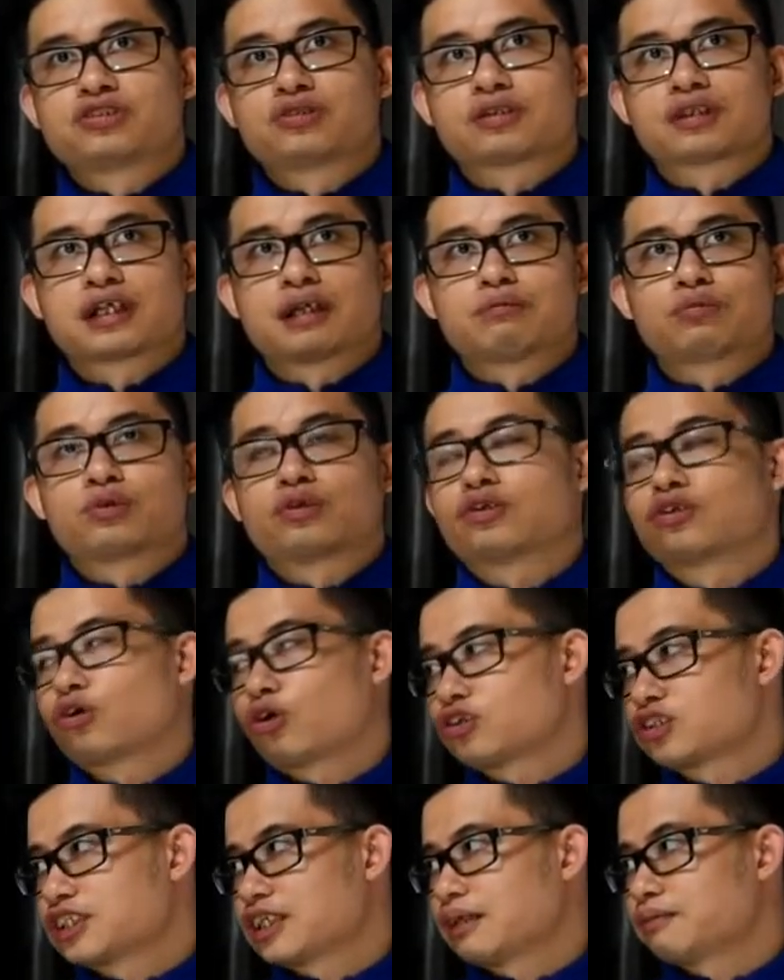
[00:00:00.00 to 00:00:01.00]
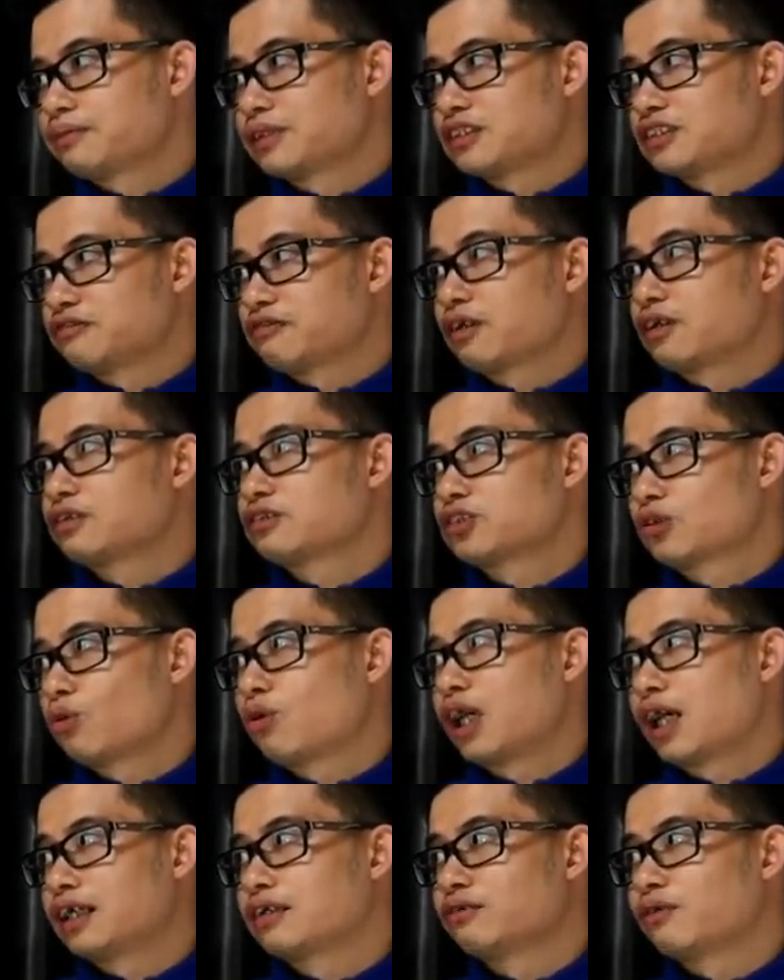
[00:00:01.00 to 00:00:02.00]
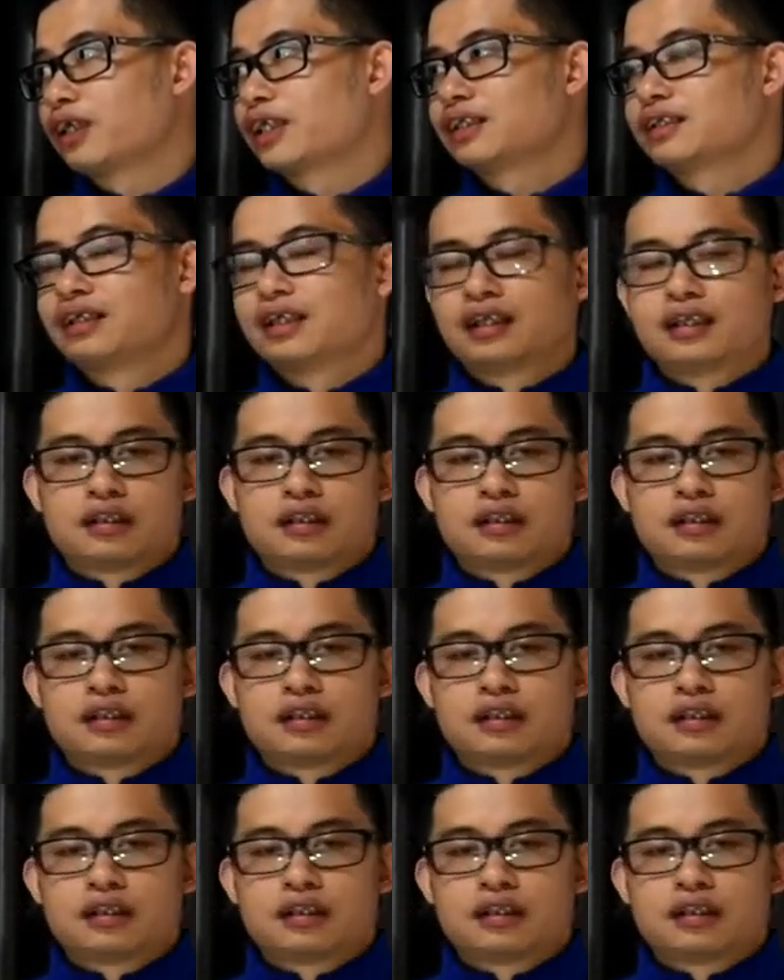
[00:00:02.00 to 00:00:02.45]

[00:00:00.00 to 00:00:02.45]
to come to your doorstep, it's so hard, right?